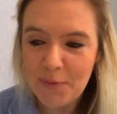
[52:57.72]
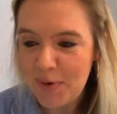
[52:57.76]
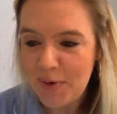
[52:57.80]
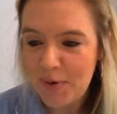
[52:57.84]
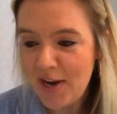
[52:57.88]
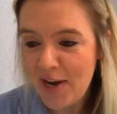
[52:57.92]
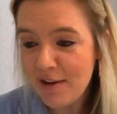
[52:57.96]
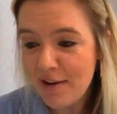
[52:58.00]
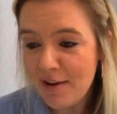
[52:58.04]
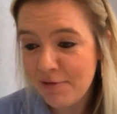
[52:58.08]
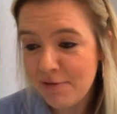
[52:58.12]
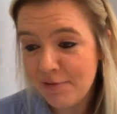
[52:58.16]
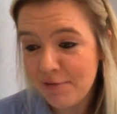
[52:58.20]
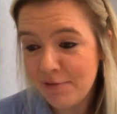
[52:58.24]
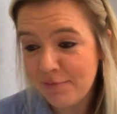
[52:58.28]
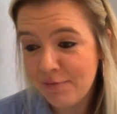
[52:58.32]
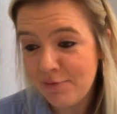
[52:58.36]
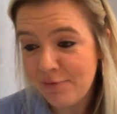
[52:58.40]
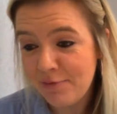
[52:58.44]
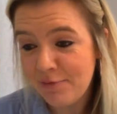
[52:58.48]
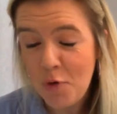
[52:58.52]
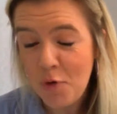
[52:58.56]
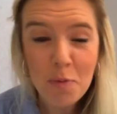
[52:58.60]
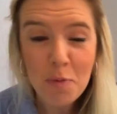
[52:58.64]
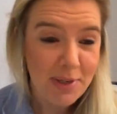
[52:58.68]
We have
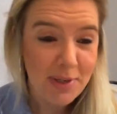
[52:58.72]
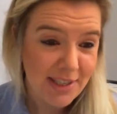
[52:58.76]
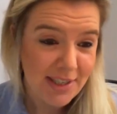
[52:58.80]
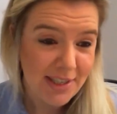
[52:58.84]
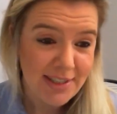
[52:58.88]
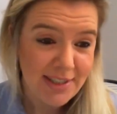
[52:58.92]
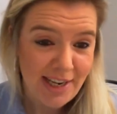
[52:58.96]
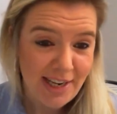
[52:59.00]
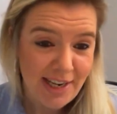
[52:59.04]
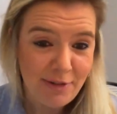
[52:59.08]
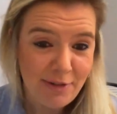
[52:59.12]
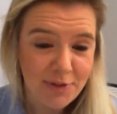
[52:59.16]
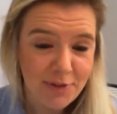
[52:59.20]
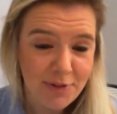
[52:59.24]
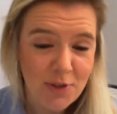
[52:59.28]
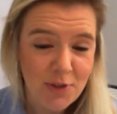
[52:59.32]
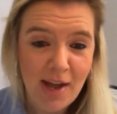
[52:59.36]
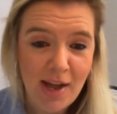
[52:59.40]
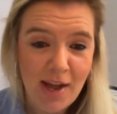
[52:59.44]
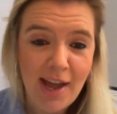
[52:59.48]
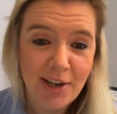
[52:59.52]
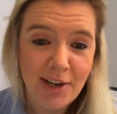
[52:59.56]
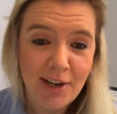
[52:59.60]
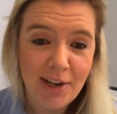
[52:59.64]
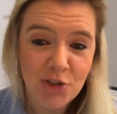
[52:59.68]
4 minutes left, so
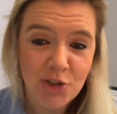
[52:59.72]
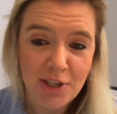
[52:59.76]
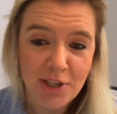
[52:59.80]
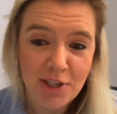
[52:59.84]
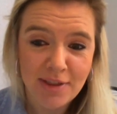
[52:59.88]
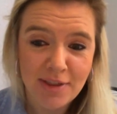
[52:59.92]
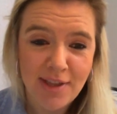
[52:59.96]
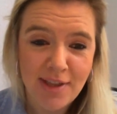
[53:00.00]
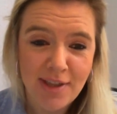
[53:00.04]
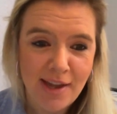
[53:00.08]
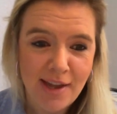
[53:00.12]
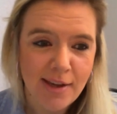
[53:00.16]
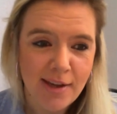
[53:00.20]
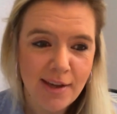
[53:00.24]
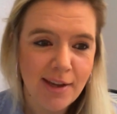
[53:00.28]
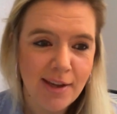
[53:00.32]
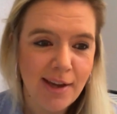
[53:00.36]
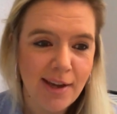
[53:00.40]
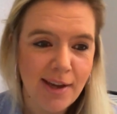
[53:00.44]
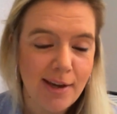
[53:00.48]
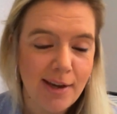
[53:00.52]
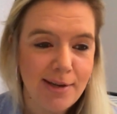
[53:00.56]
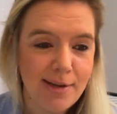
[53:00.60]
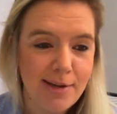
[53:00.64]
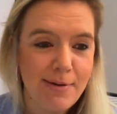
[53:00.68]
I actually
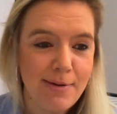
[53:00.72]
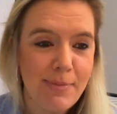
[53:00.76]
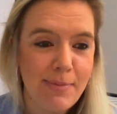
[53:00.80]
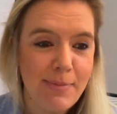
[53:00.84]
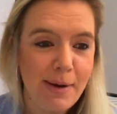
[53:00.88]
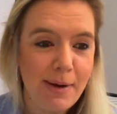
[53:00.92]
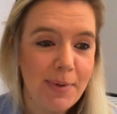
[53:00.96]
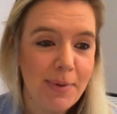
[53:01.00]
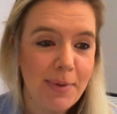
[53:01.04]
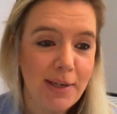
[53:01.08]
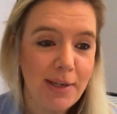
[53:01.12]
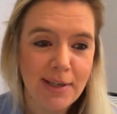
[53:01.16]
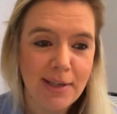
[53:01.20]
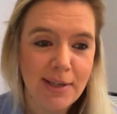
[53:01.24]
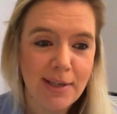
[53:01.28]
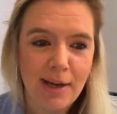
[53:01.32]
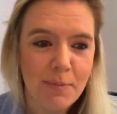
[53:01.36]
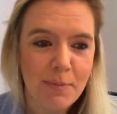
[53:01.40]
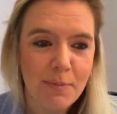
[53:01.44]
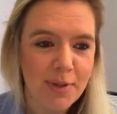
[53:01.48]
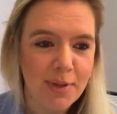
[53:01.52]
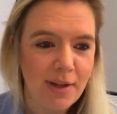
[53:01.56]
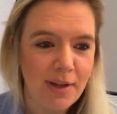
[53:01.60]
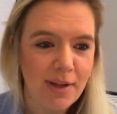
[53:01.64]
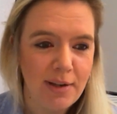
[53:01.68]
think I'm going to
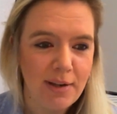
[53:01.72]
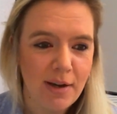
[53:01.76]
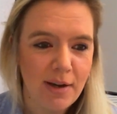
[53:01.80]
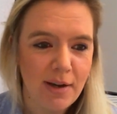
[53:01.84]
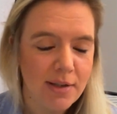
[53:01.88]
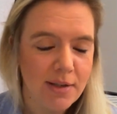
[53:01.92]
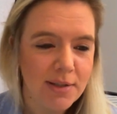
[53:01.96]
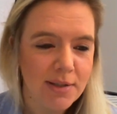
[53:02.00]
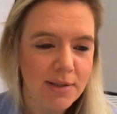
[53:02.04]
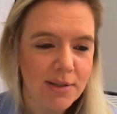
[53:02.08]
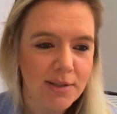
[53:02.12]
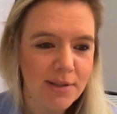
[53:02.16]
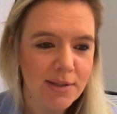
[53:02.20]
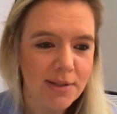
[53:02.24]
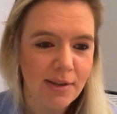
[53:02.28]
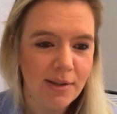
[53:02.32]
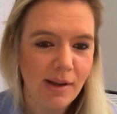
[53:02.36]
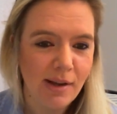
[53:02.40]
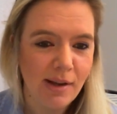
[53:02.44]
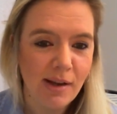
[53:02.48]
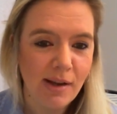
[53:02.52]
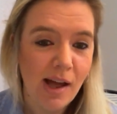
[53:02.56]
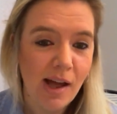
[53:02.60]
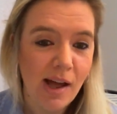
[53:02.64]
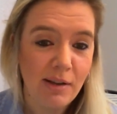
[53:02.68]
come with our last
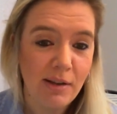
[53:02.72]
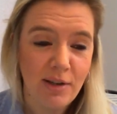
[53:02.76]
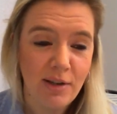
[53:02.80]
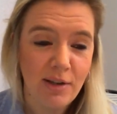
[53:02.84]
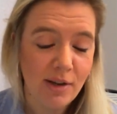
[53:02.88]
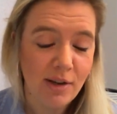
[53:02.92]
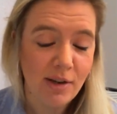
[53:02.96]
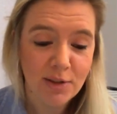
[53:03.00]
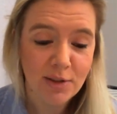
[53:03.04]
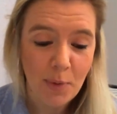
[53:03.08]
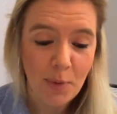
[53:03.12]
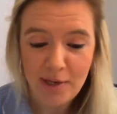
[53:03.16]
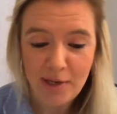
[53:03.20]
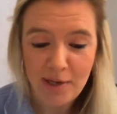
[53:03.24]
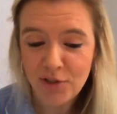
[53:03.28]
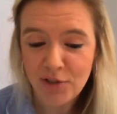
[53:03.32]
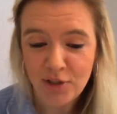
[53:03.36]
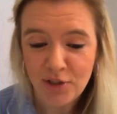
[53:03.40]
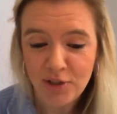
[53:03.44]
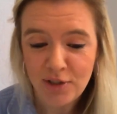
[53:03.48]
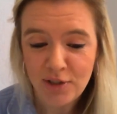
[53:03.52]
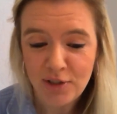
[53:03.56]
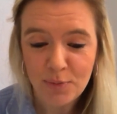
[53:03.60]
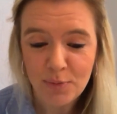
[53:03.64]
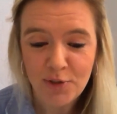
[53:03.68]

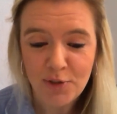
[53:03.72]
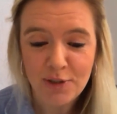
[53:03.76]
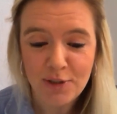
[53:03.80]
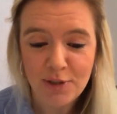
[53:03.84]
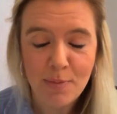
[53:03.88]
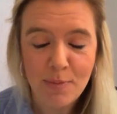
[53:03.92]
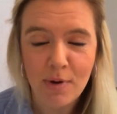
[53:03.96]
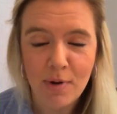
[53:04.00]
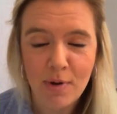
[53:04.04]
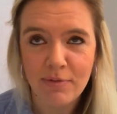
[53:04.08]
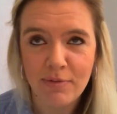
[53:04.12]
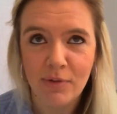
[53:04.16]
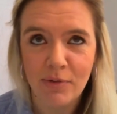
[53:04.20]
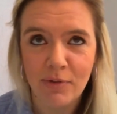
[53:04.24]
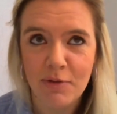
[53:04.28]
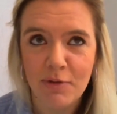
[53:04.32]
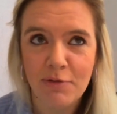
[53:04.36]
questions, which is more of a